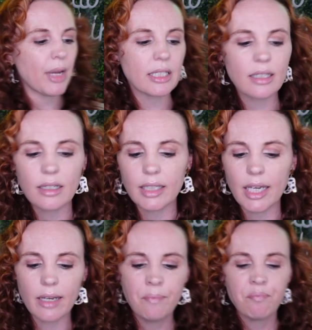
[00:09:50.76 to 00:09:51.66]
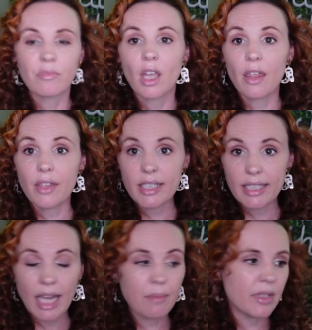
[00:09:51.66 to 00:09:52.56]
basically the
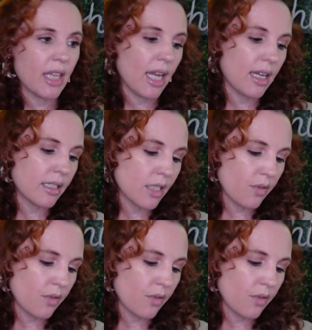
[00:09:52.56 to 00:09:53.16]
same thing.